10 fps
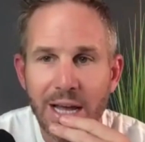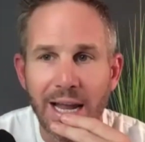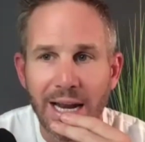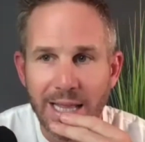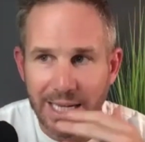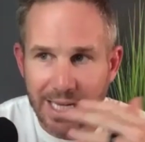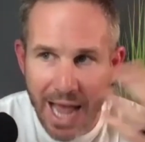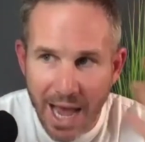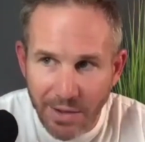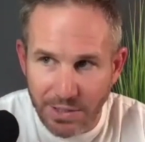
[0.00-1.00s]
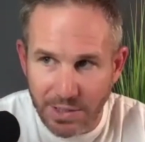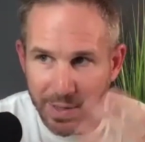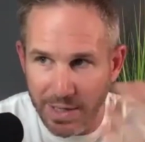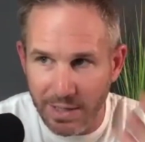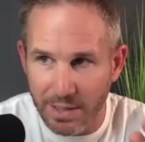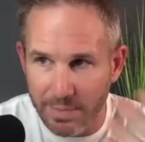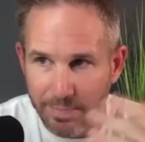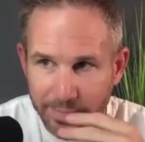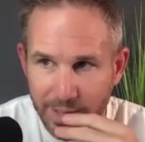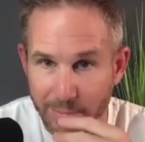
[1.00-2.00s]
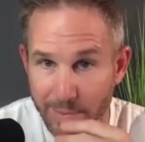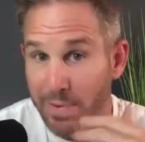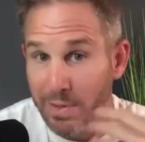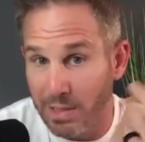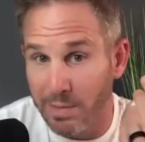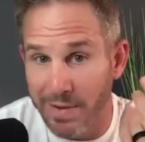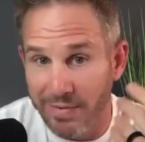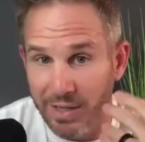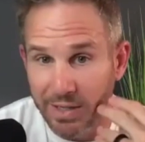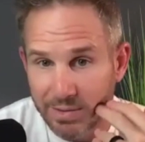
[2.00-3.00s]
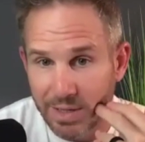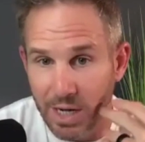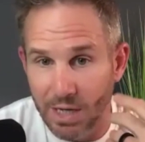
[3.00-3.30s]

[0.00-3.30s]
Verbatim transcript: and i think now there's been a little you know maybe a little bit of a you know,